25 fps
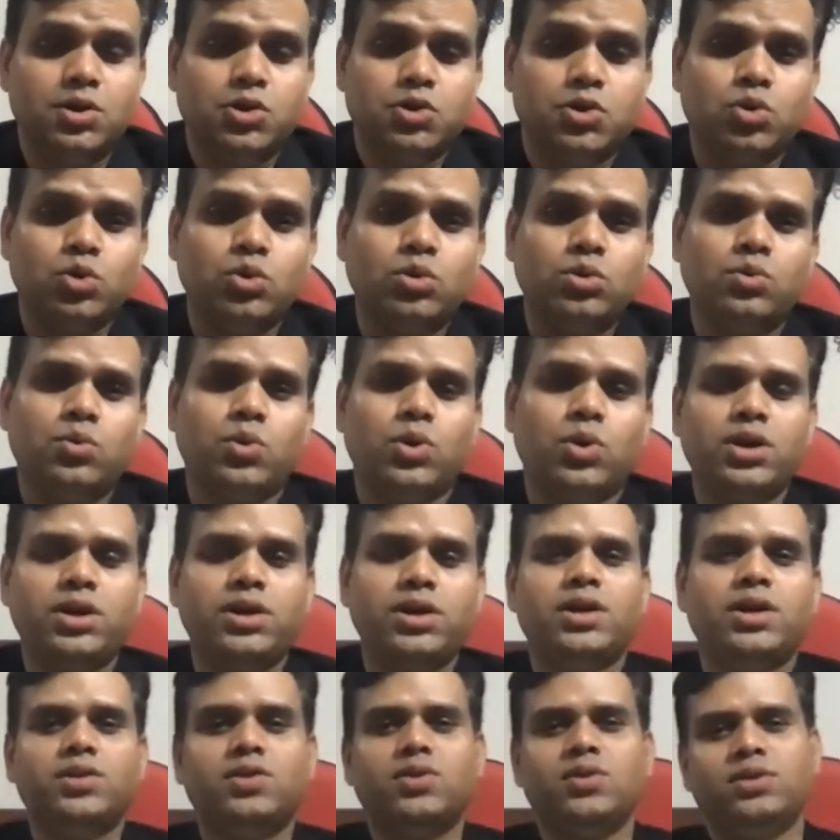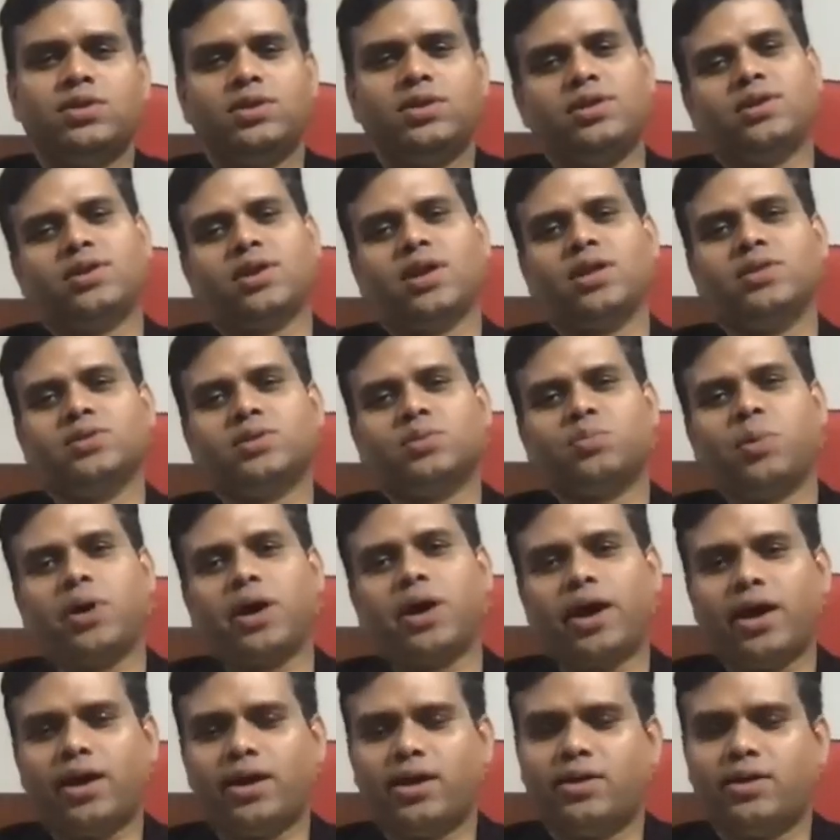So what he does is he runs
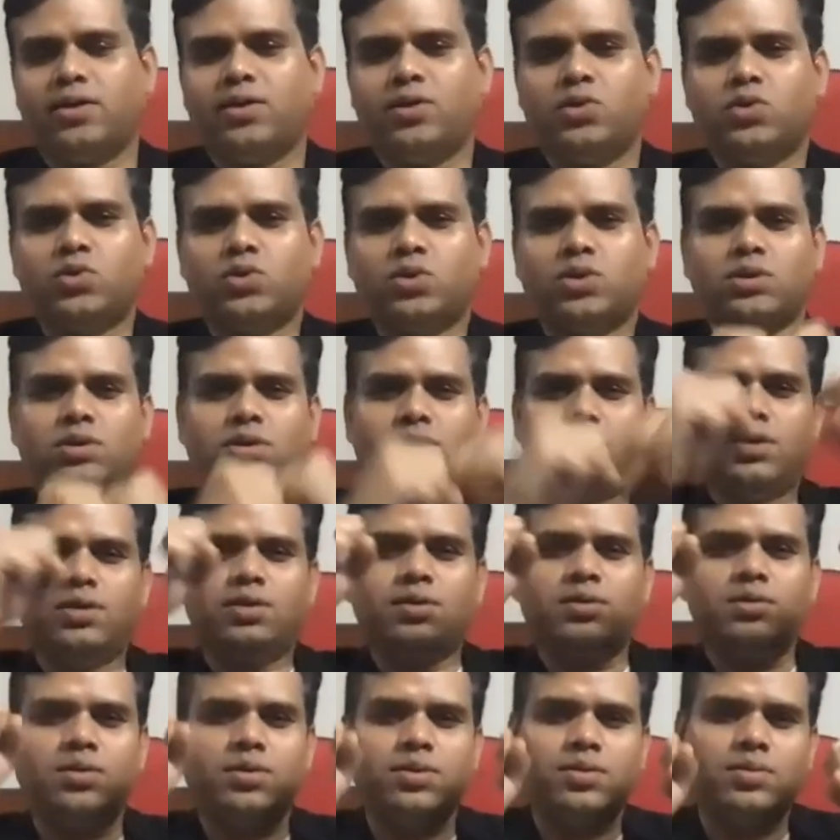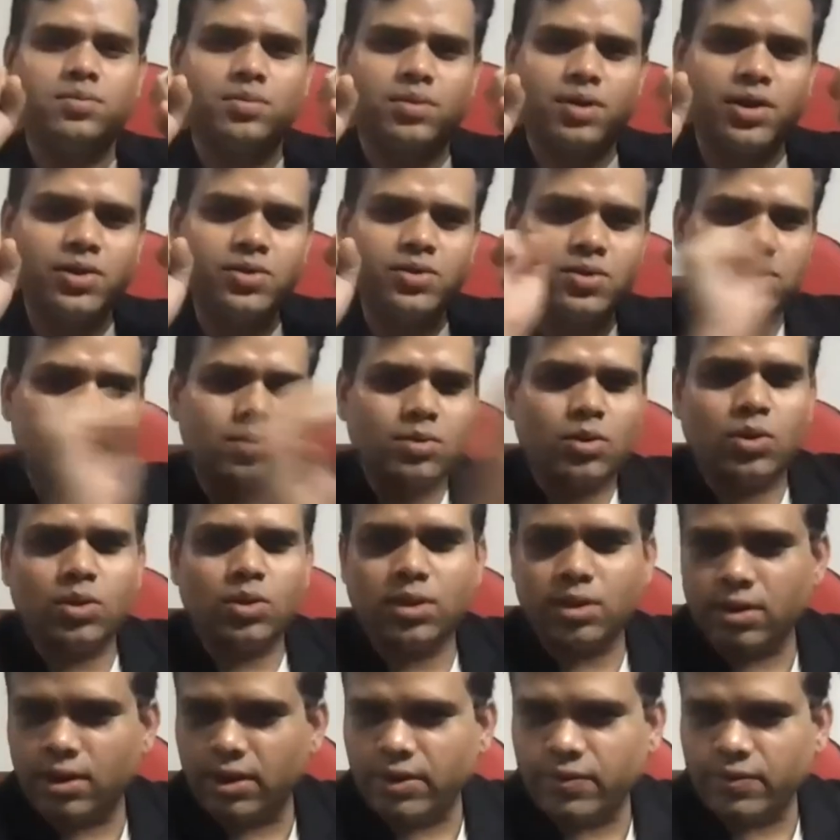by and he runs on
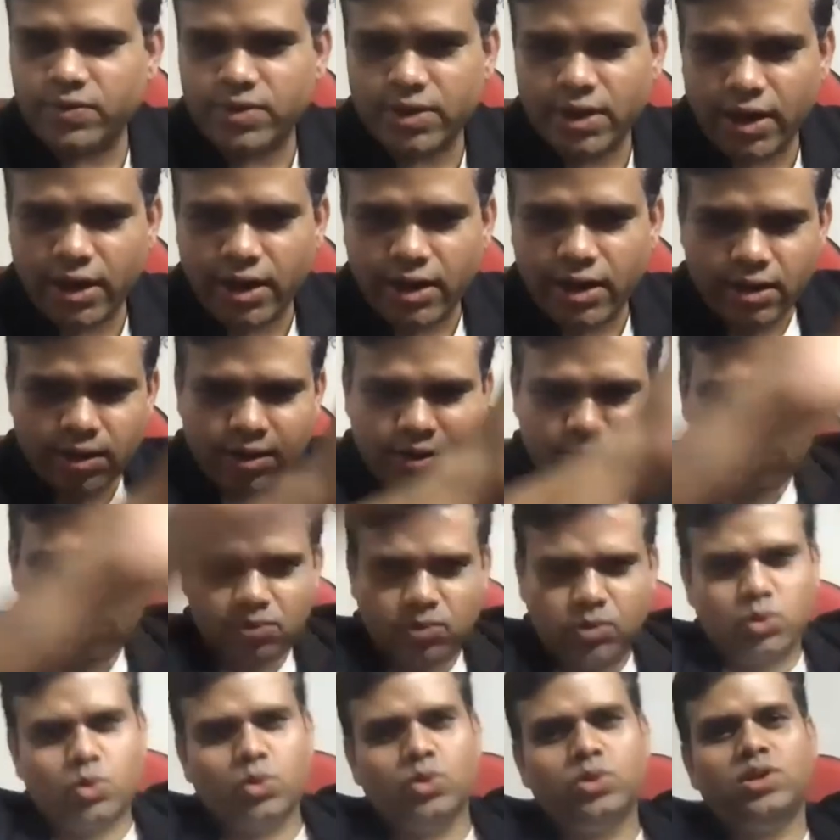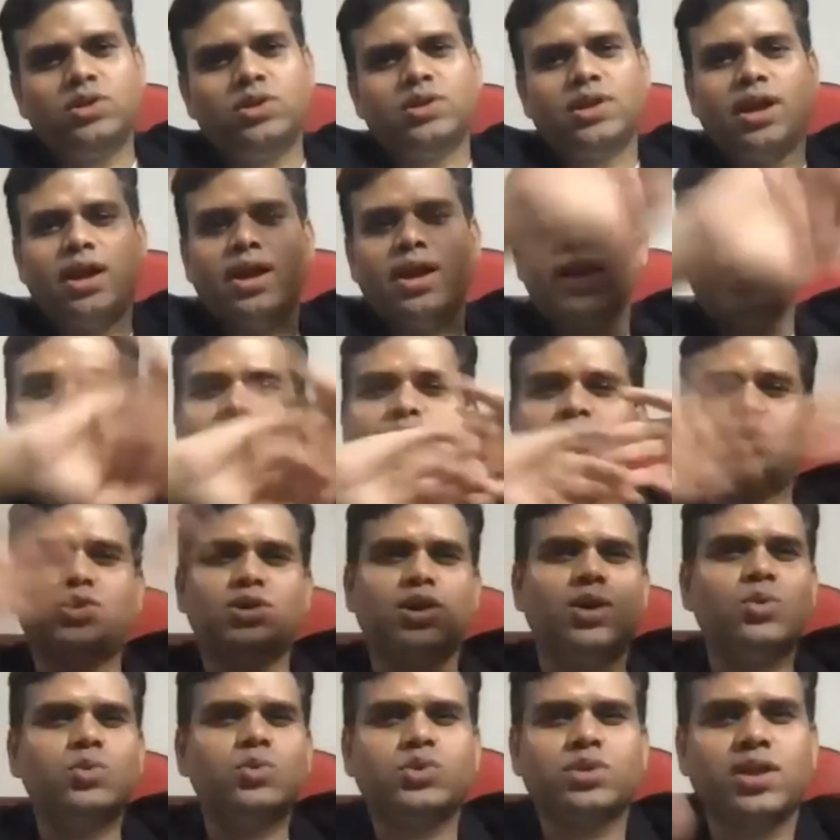the left side and shows his hand. He
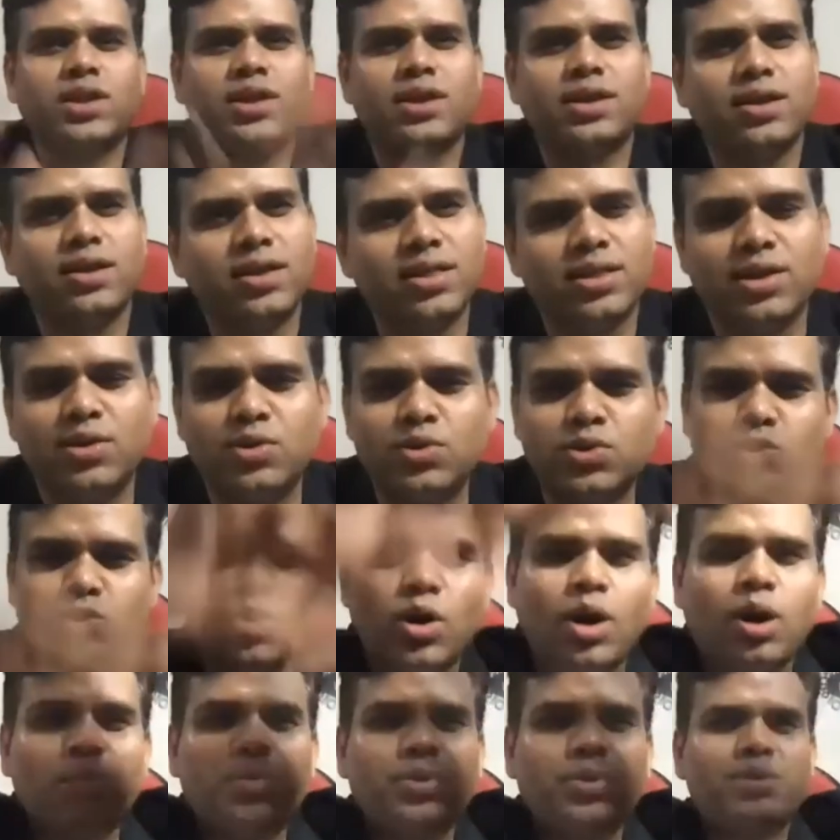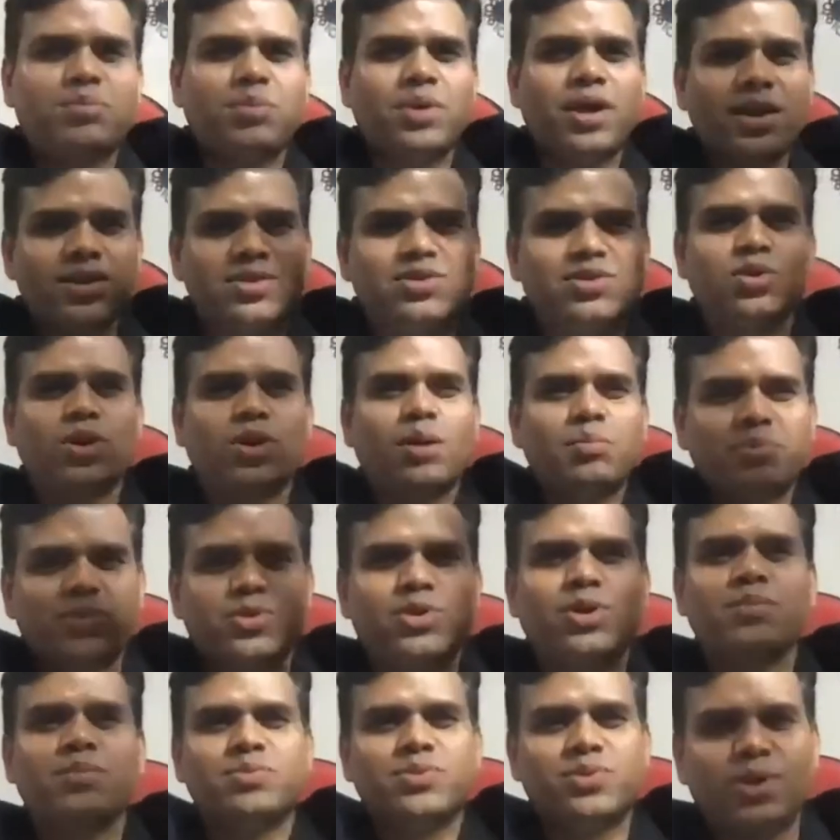shouts like, and he'll stop it, man, stop
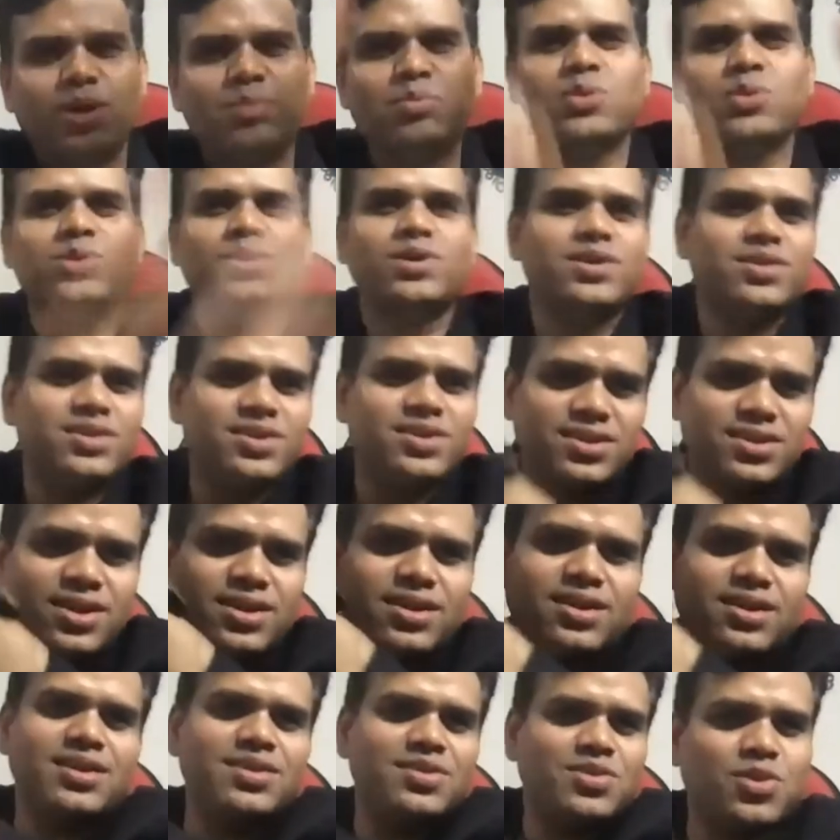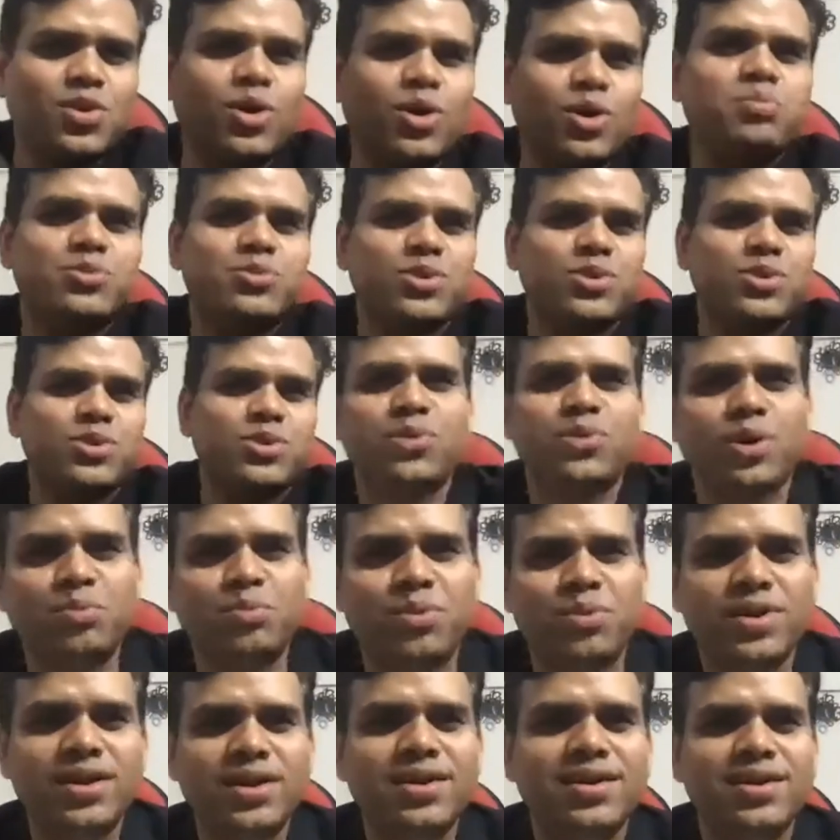on the other side. Again,
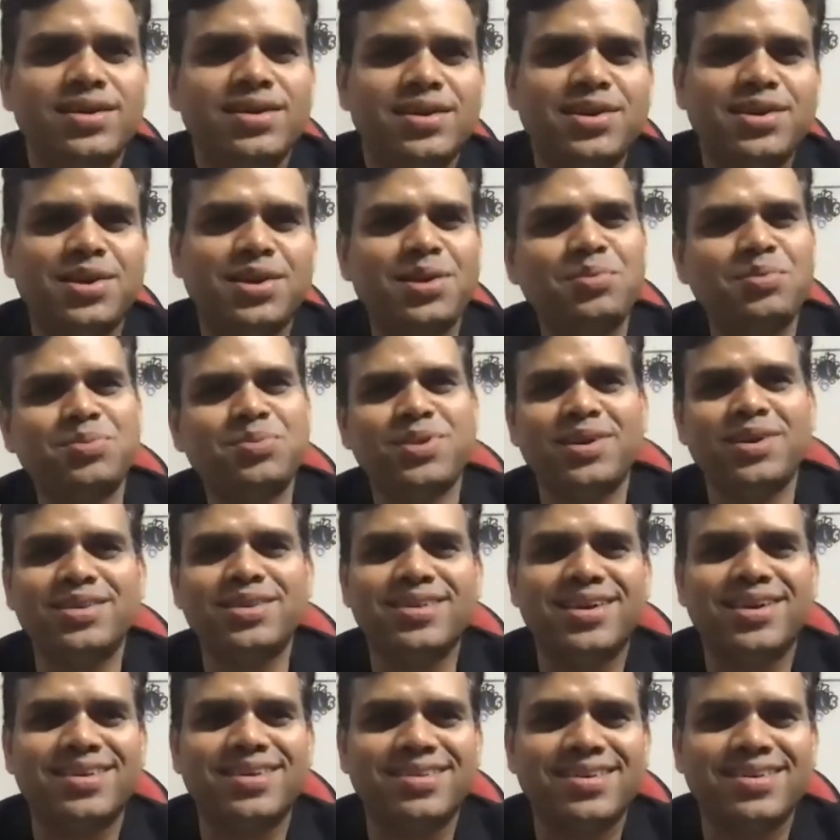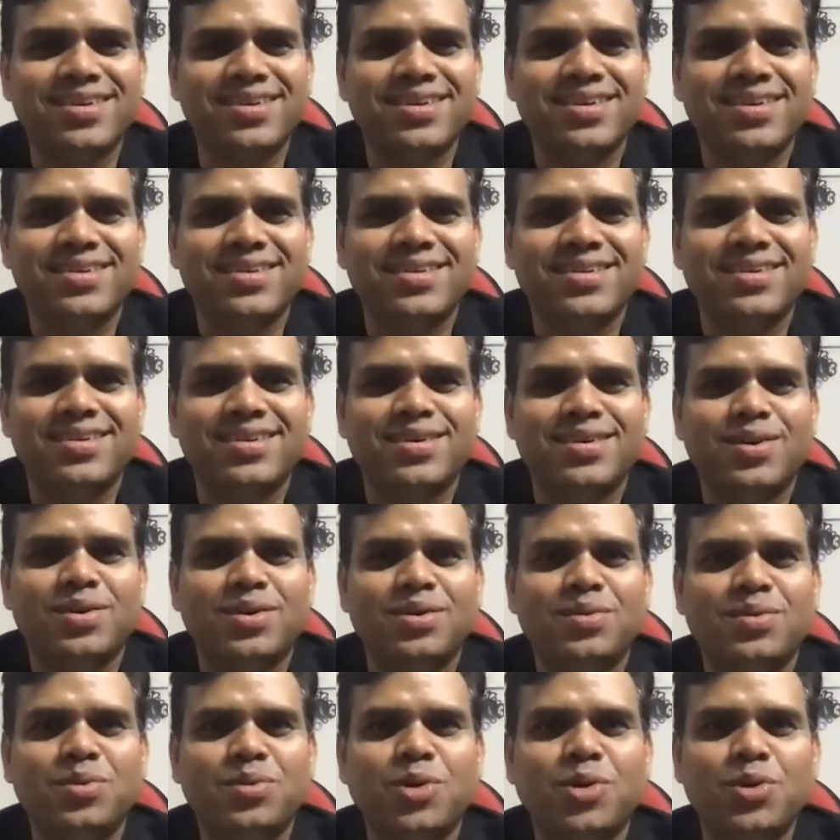stop. He keeps saying that
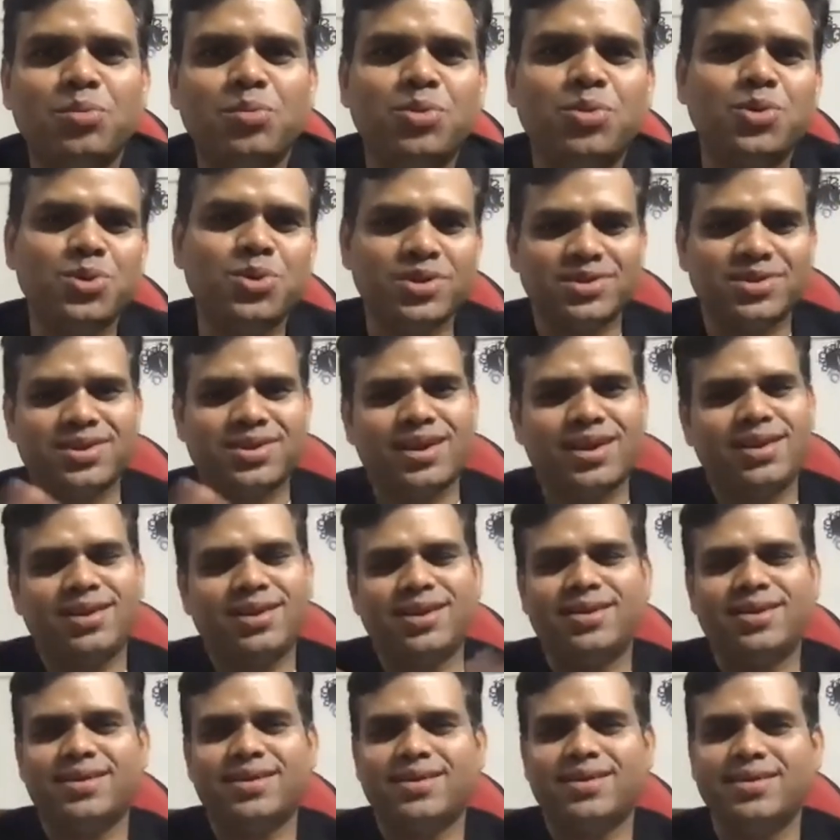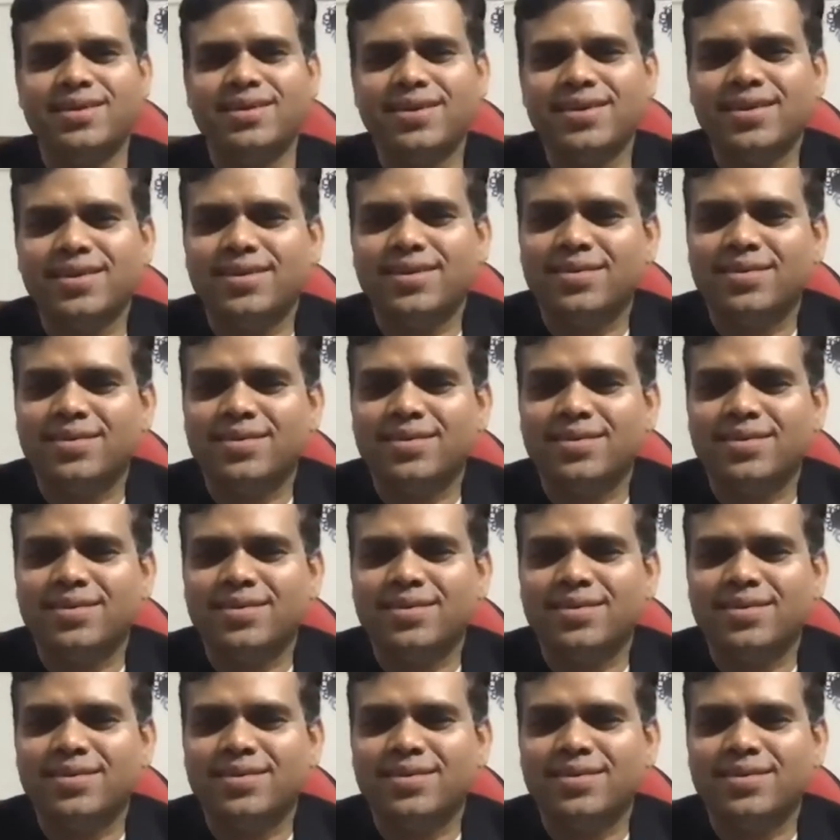on both the side and